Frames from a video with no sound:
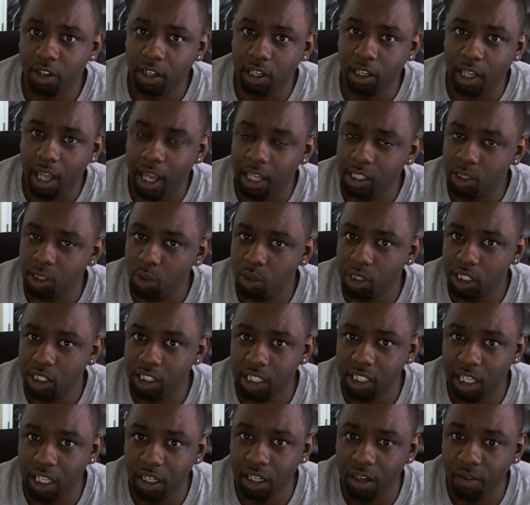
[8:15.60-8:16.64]
consoles
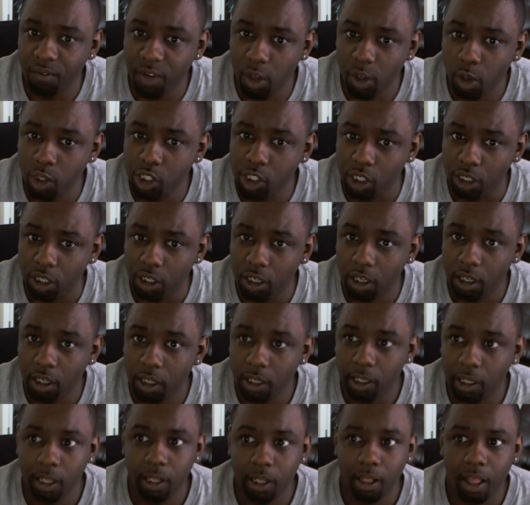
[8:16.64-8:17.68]
succeed in the future.
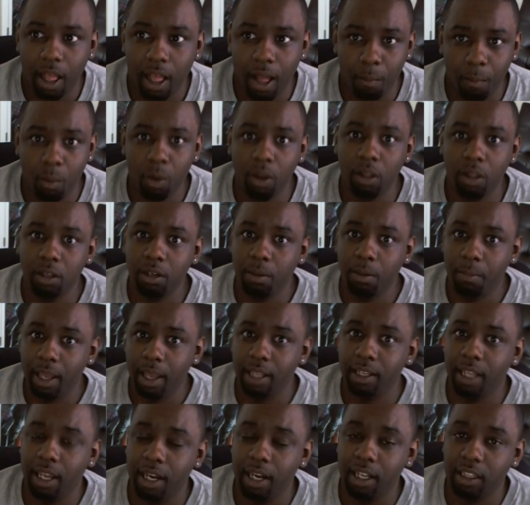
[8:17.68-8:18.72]
I'm willing to
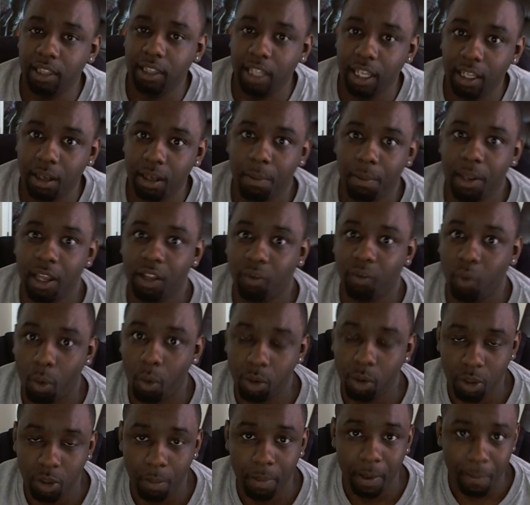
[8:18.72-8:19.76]
bet they didn't think the PS4
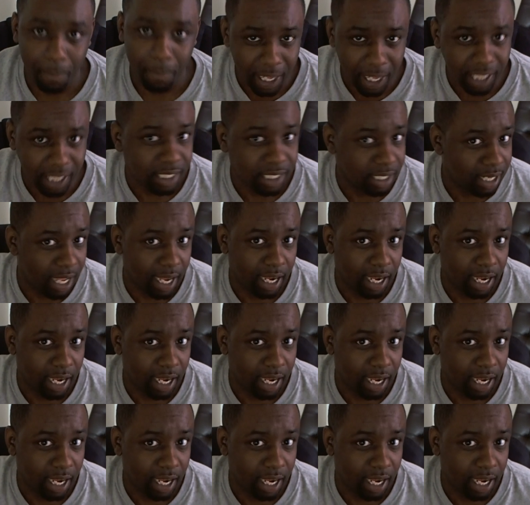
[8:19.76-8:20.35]
was going to be beasting like